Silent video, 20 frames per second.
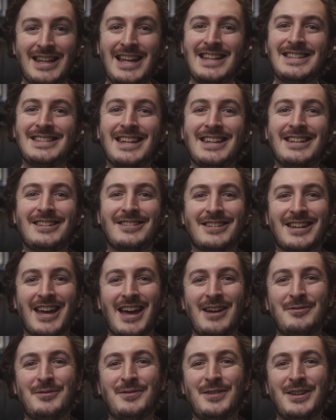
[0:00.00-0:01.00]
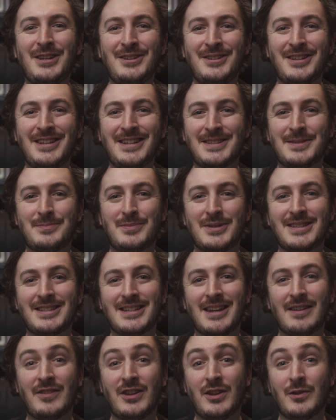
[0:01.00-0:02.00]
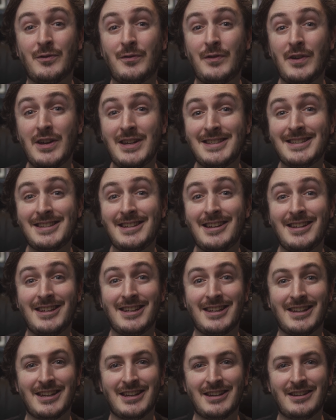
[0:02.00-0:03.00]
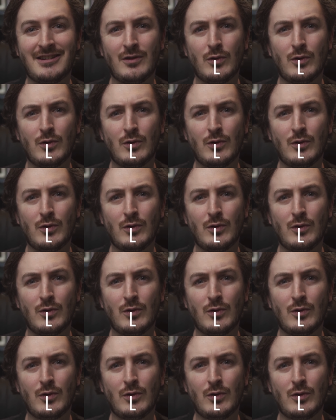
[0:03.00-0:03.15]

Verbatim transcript: Let's take a look at everything you need to put together your first lighting kit,